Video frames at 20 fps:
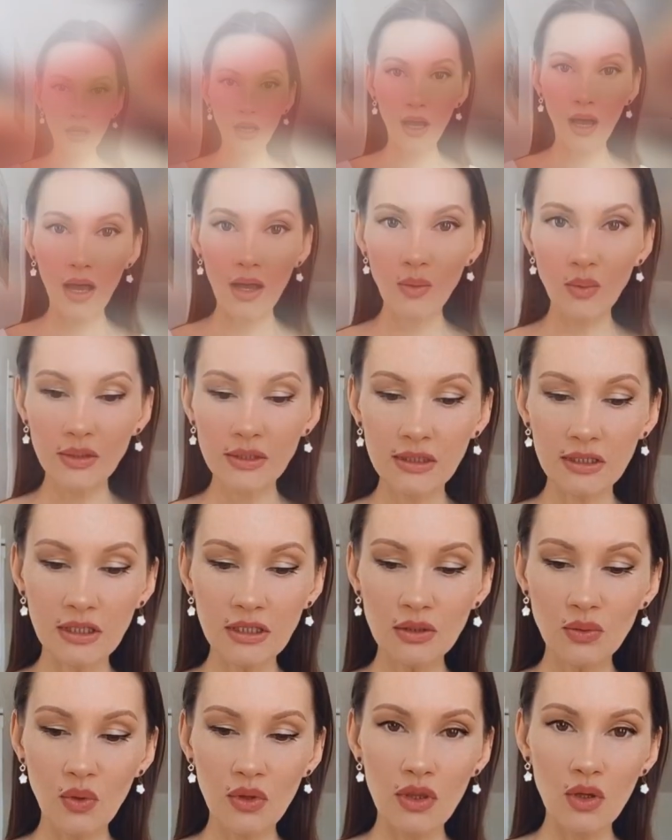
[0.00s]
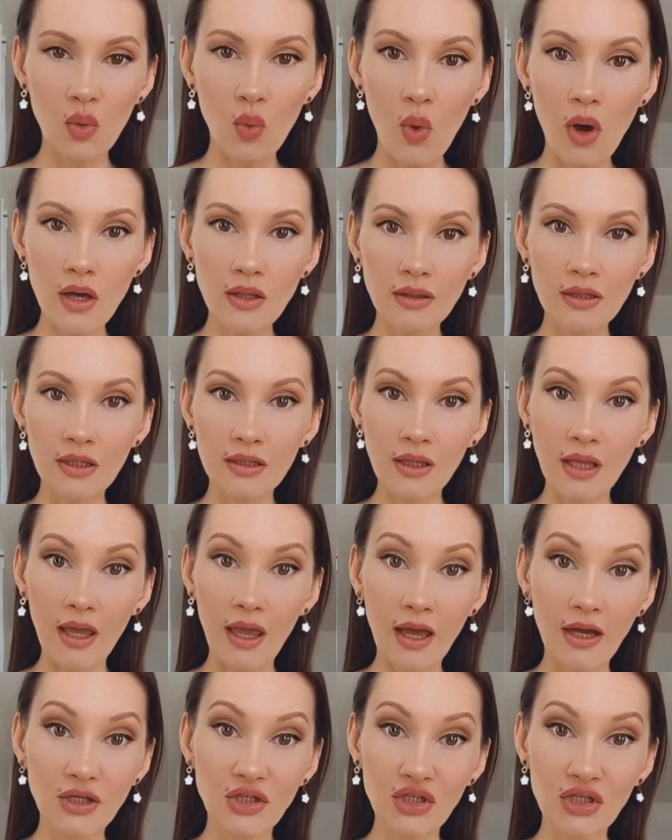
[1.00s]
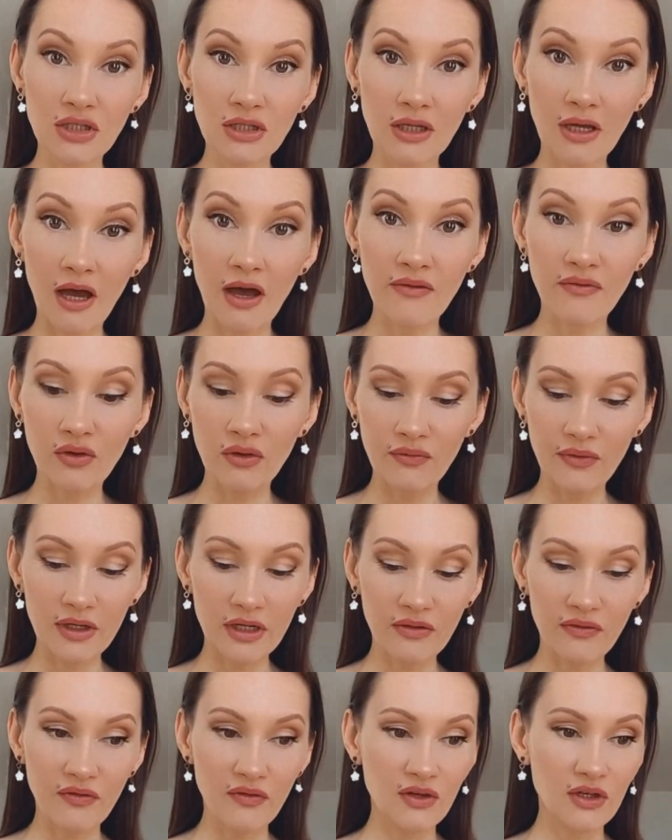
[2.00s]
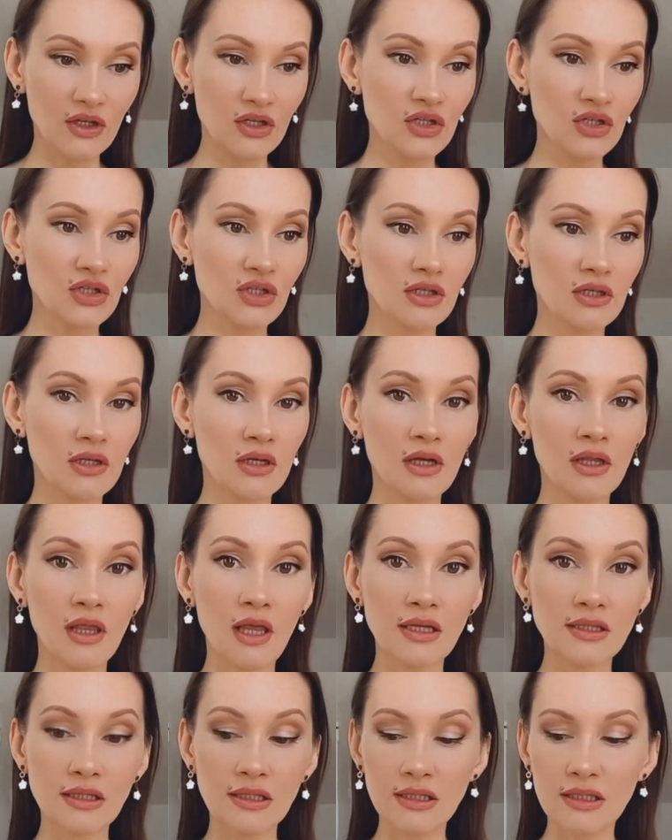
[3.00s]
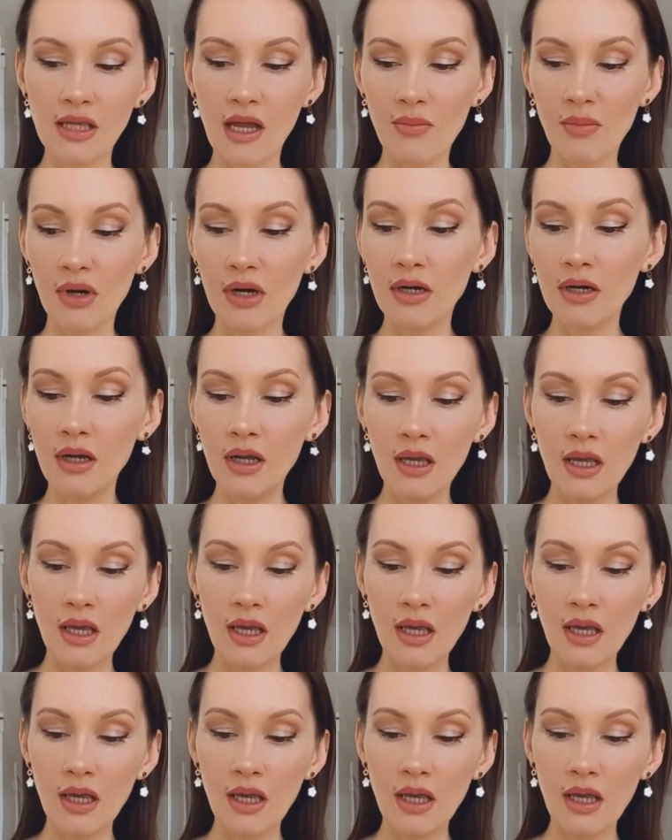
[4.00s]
I will start with the one that I actually have already finished last summer,